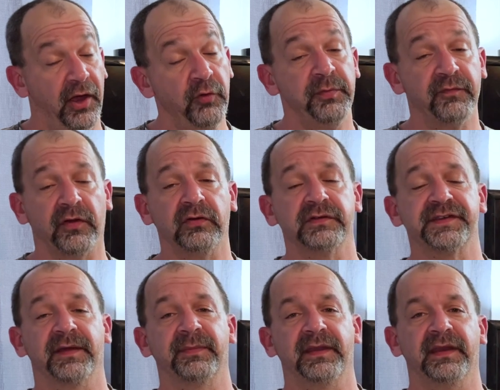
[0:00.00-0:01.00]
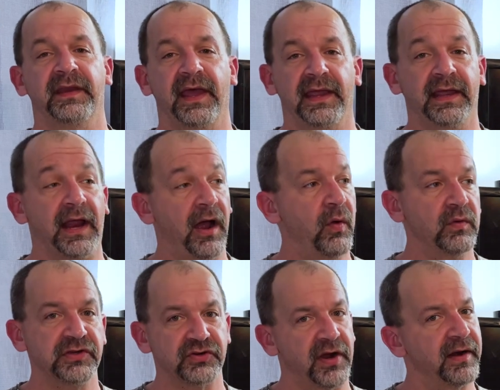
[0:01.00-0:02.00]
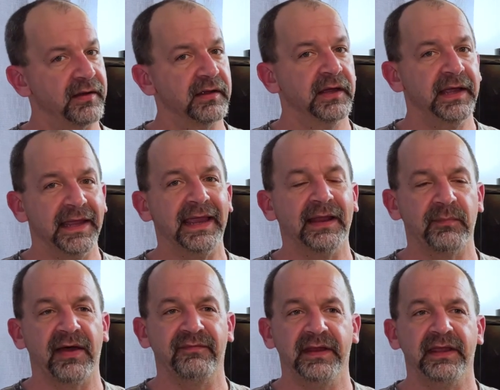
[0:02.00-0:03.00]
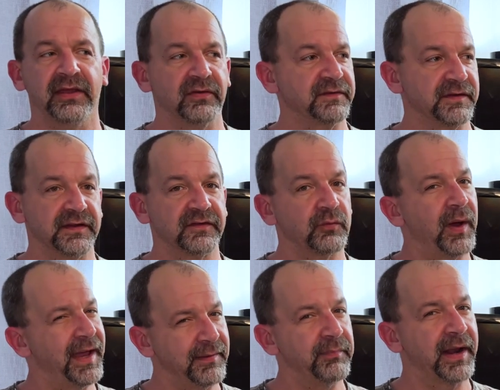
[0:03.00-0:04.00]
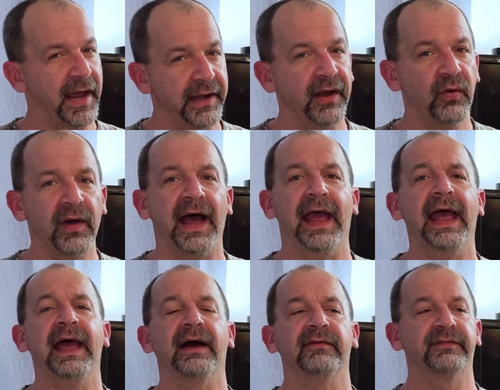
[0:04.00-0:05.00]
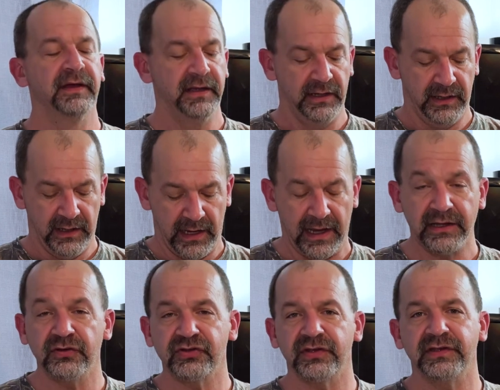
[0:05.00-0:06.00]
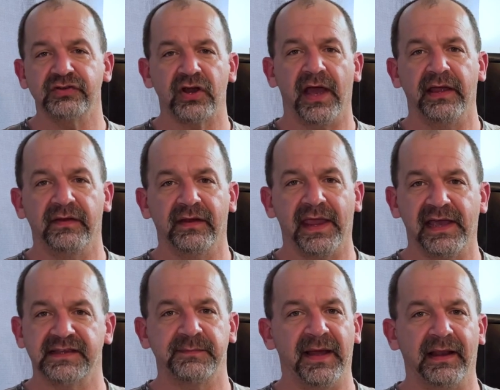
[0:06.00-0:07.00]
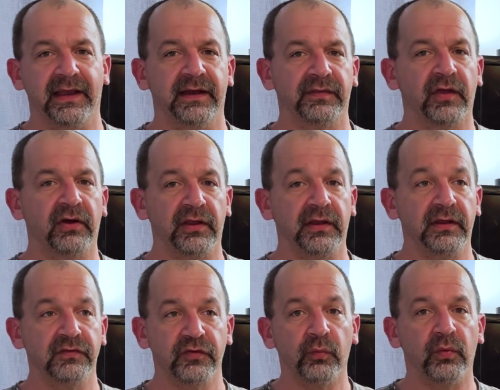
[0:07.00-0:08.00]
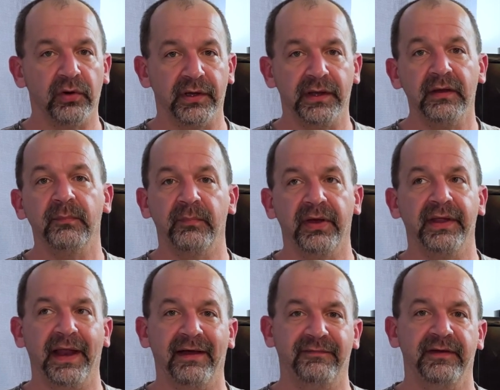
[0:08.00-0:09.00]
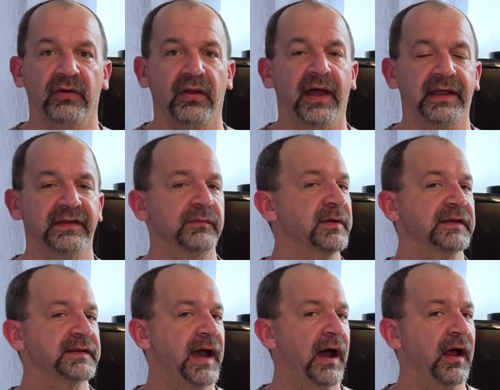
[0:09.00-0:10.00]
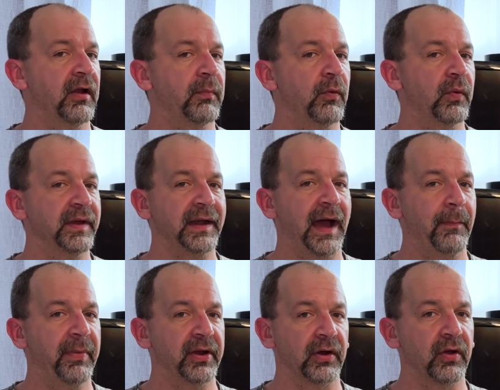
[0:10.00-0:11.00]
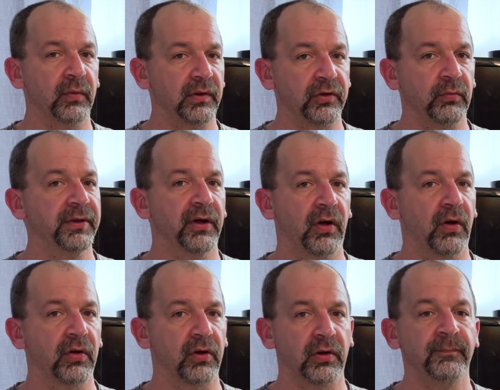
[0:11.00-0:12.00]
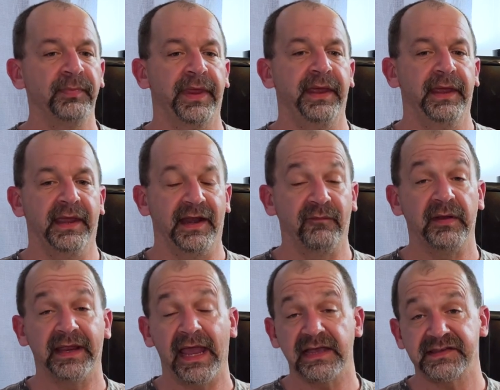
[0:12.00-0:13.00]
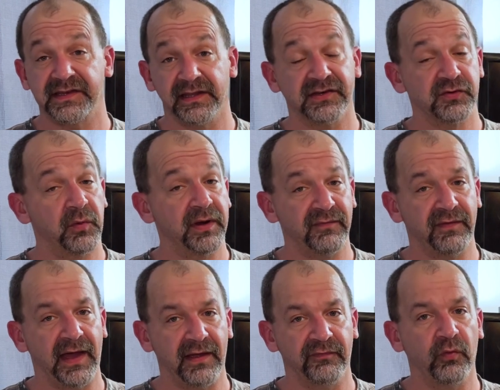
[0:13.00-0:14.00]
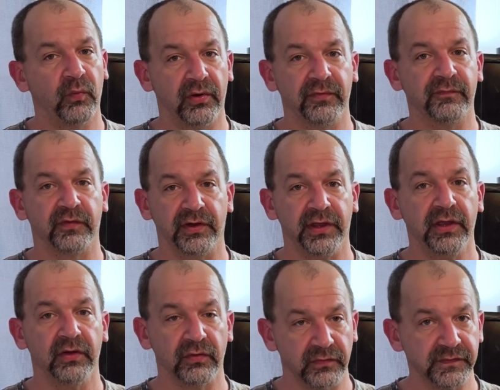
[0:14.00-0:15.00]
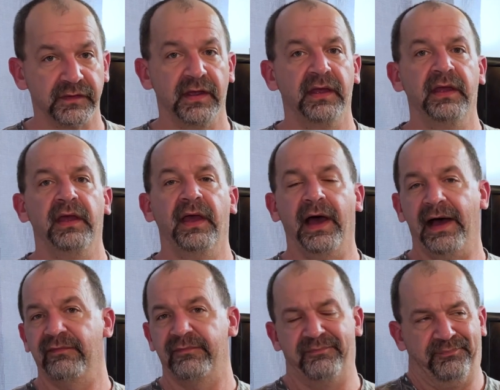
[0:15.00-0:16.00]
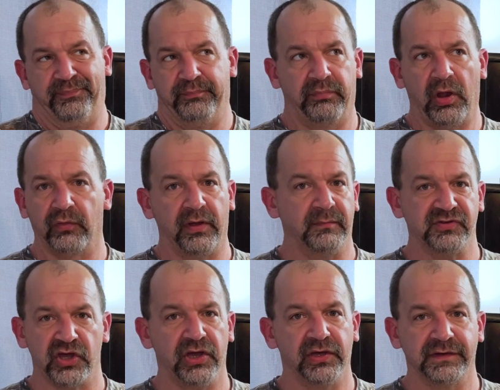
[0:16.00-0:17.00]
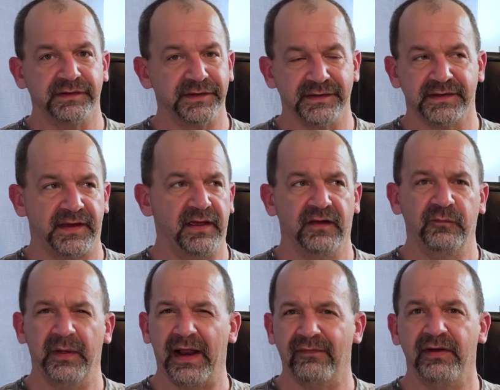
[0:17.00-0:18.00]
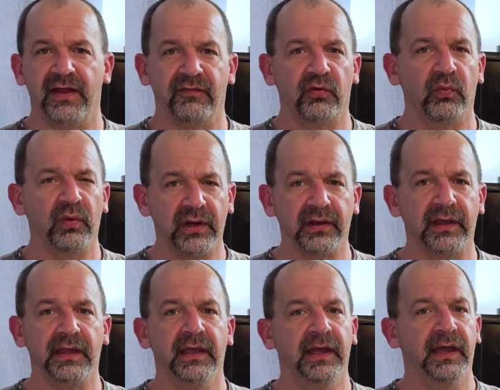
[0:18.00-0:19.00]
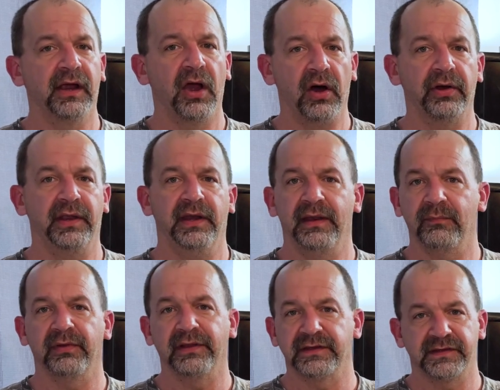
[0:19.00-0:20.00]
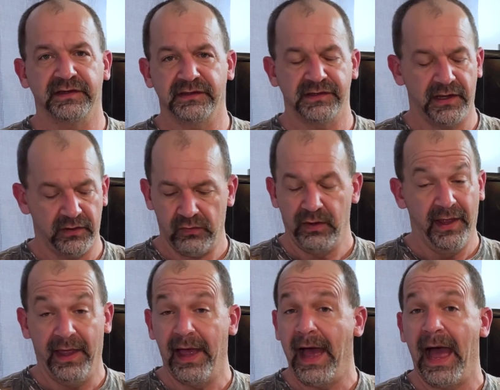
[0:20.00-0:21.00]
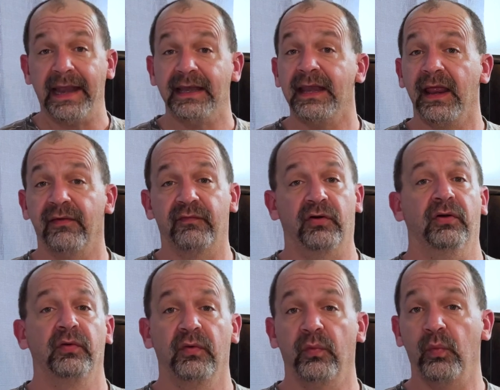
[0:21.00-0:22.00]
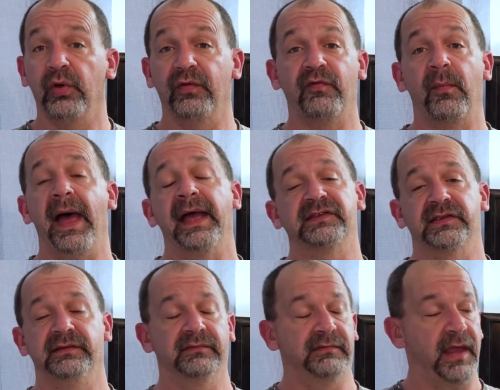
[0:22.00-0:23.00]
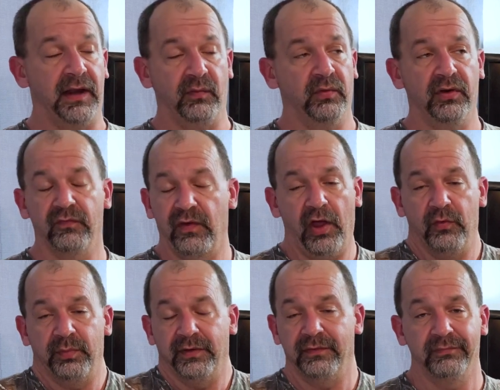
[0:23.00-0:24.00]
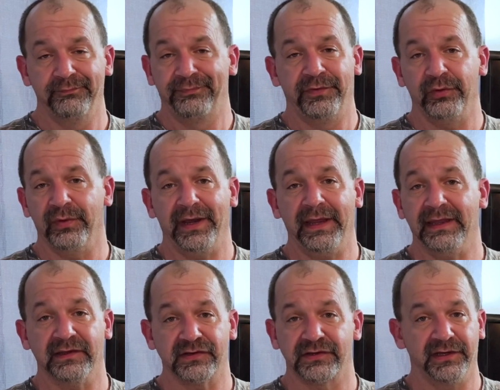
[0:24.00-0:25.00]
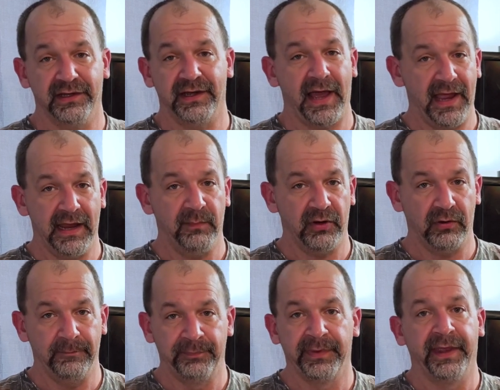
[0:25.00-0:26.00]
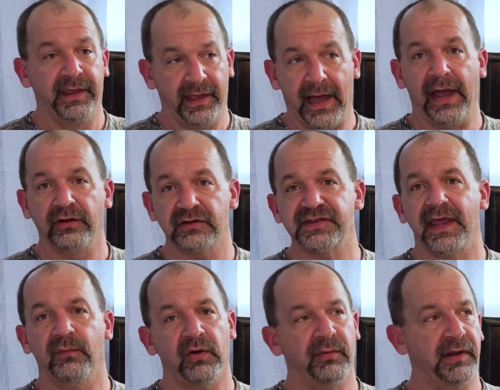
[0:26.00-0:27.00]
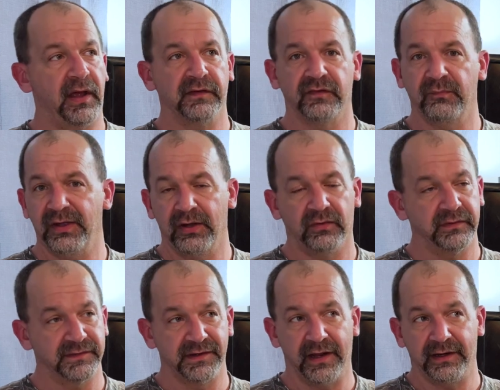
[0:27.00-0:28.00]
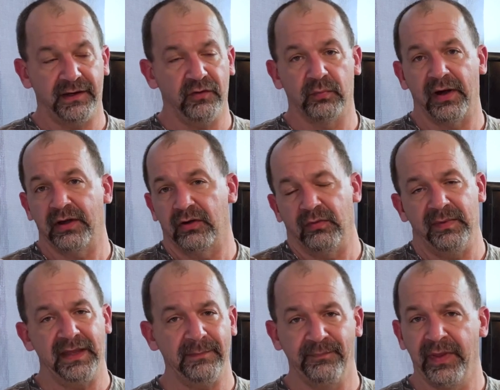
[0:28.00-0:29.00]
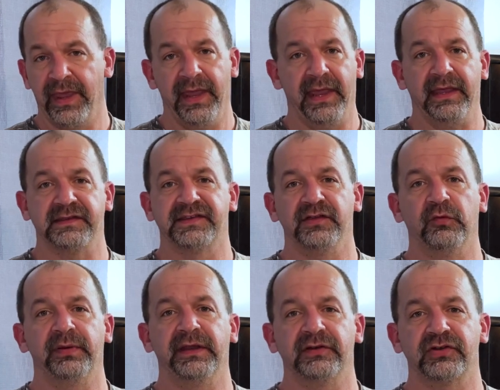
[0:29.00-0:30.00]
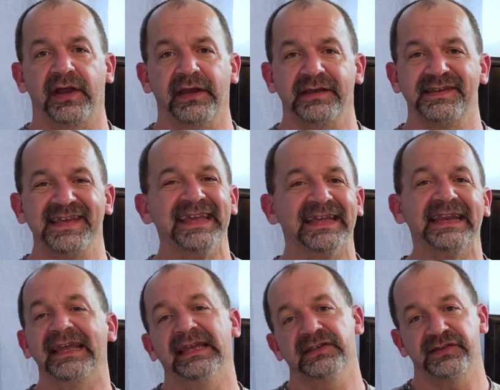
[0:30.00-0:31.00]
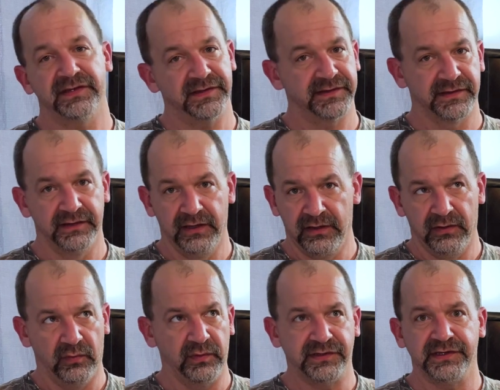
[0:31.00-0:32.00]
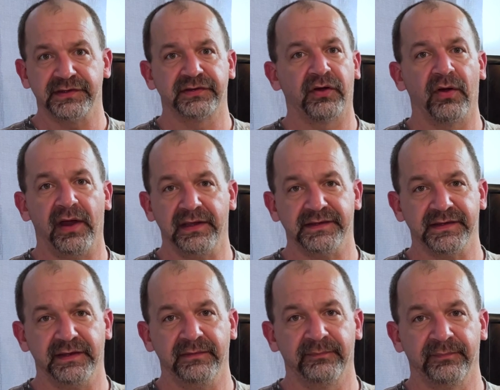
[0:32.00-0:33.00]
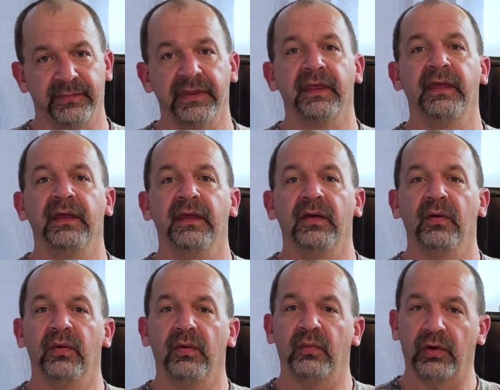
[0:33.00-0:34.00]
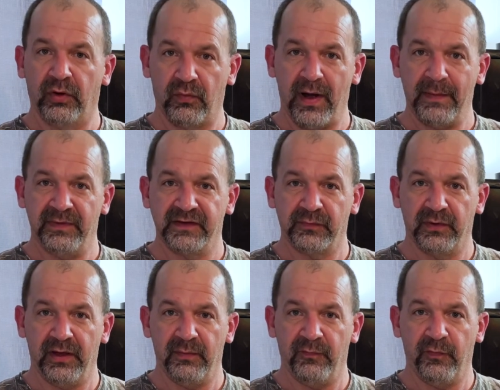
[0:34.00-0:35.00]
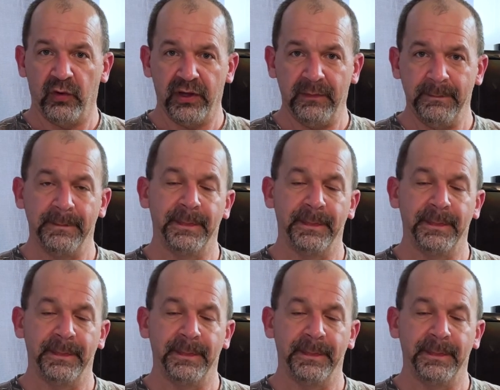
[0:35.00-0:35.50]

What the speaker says: hope you've learned something today, and I always try to end my videos in this way, but I know I have. I usually try to cast my lead at 30-1, but I felt like as big as that hollow point, I better go a little bit harder. And I've been casting at 25-1 for years. I've blown up jugs and stuff, but I've never really caught it in ballistic gel. I never would have imagined that it would have opened to 1 inch in diameter. I understand why we lost the pedal. It's not a deal breaker to me. It still penetrated 10 inches, which is crazy. We're going to wrap this one up for you.